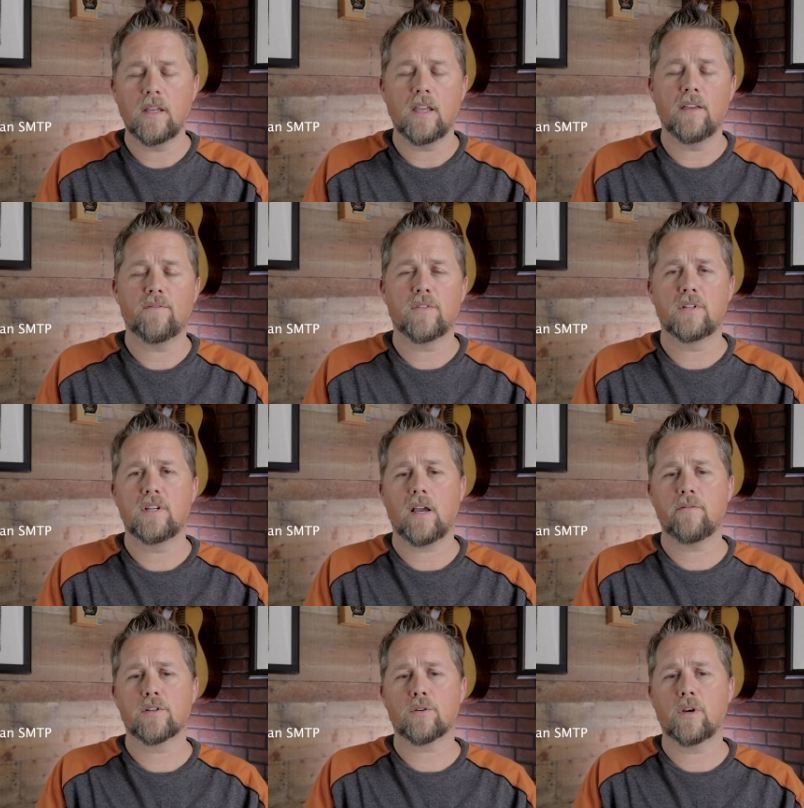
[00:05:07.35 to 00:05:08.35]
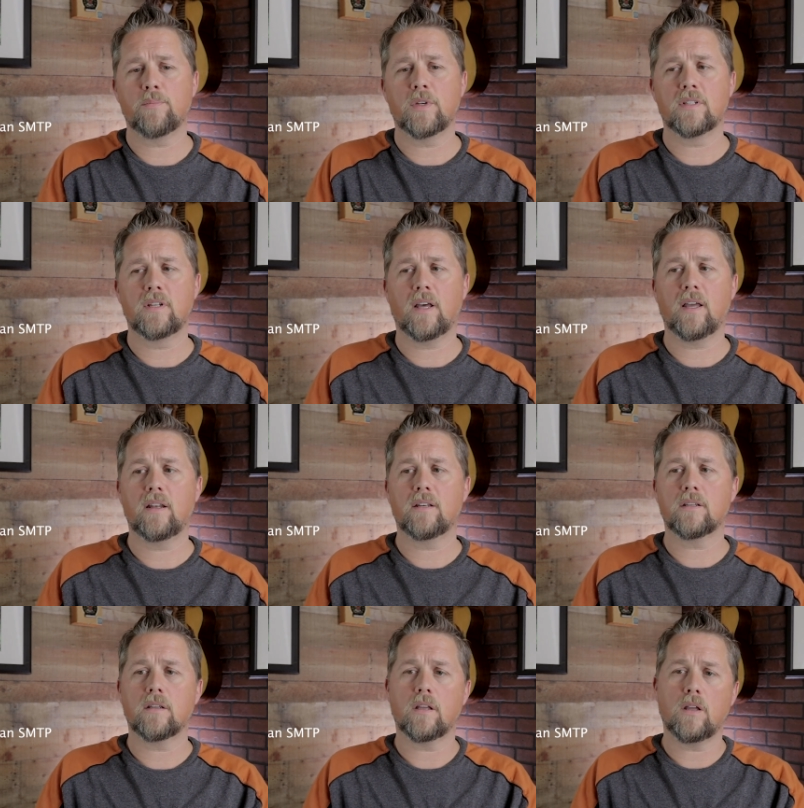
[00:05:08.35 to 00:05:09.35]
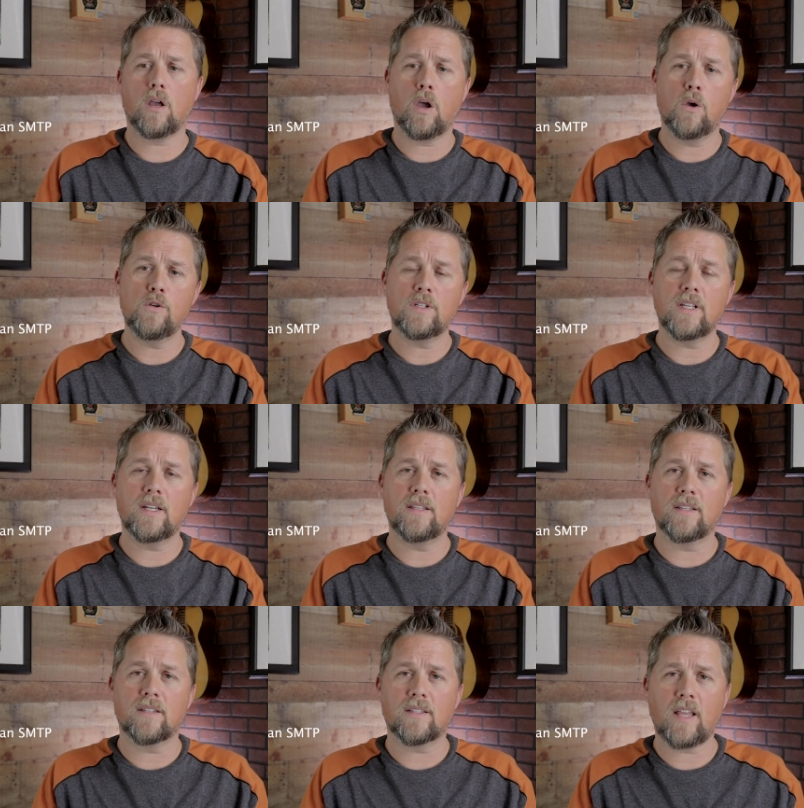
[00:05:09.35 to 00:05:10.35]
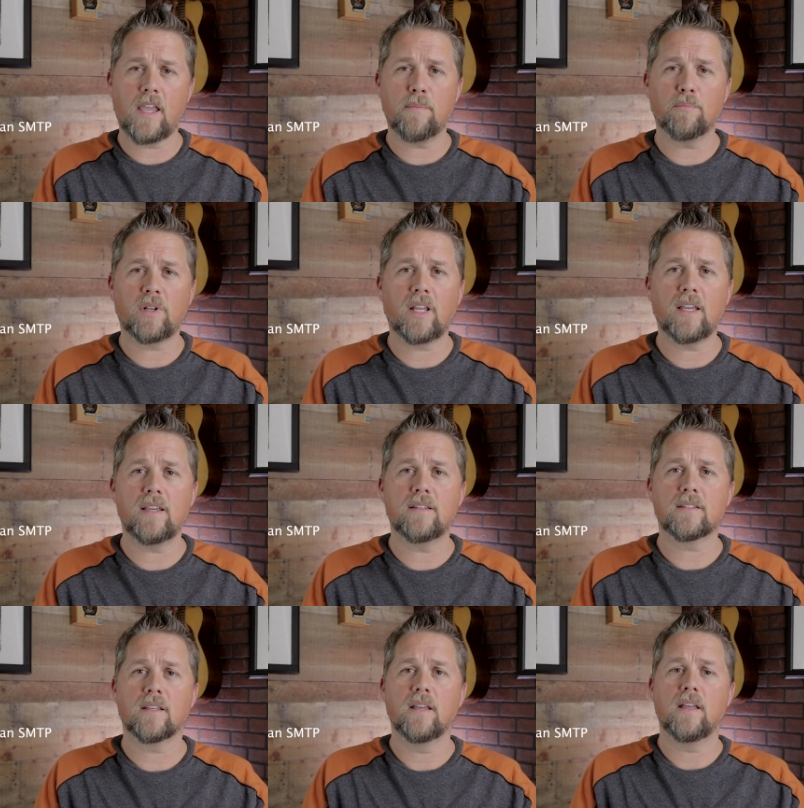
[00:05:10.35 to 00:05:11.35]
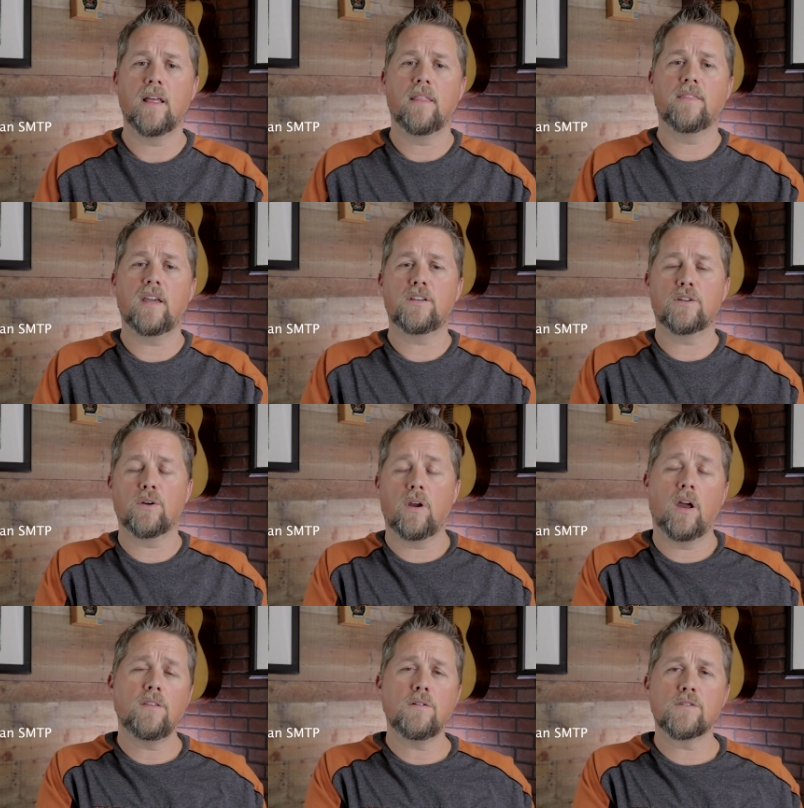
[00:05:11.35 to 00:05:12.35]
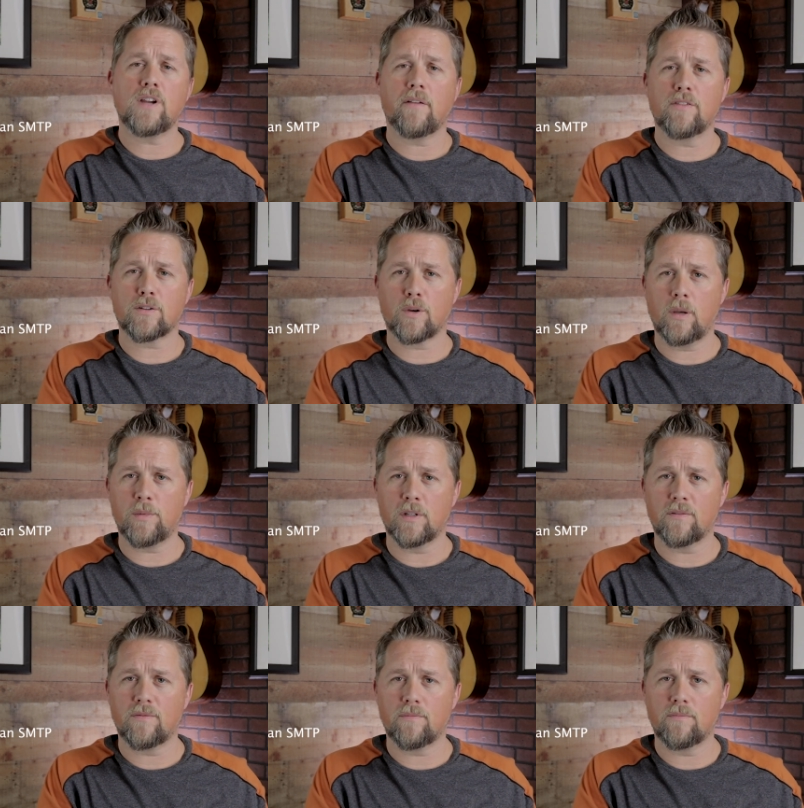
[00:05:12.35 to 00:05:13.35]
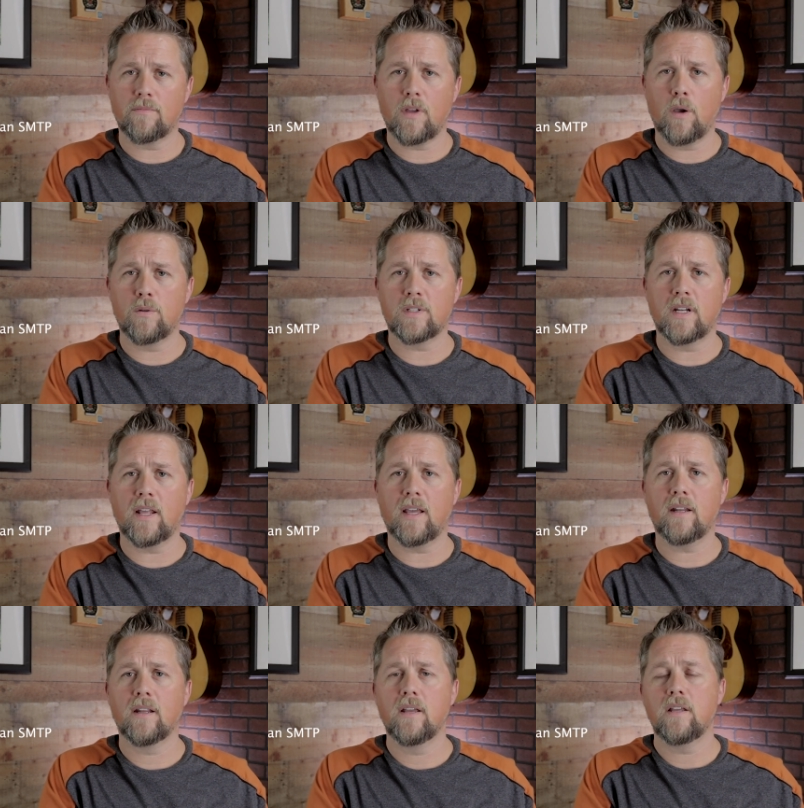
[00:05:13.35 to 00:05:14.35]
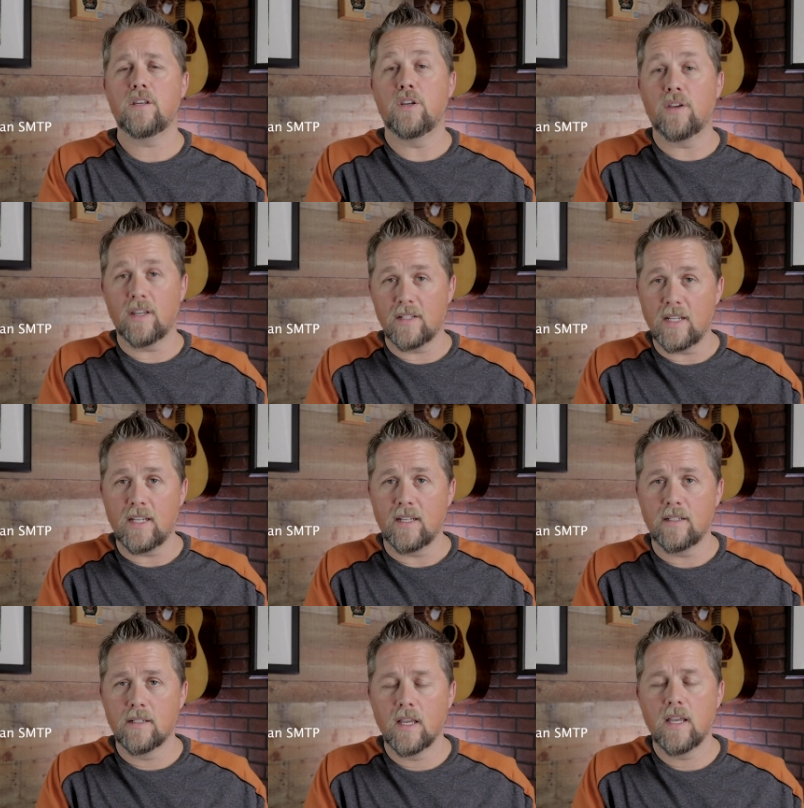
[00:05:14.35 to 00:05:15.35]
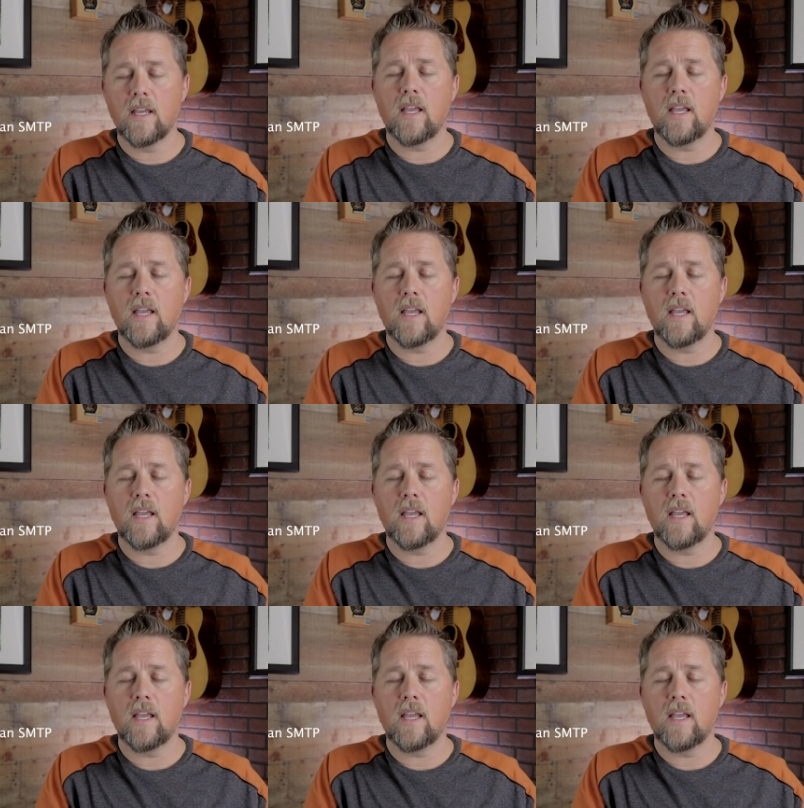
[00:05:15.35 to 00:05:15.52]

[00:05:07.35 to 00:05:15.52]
If the JavaScript is not hosted in the same place that your other JavaScript is hosted at, you get dinged.